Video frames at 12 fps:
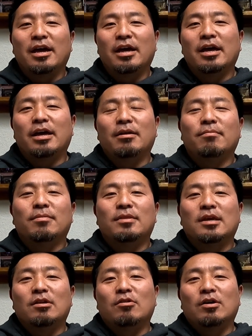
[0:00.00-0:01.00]
And,
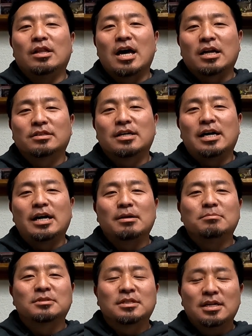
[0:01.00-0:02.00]
a lot of
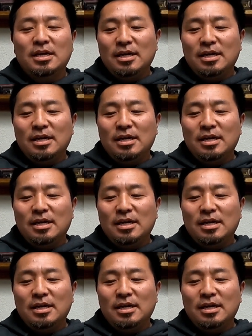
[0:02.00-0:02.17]
times,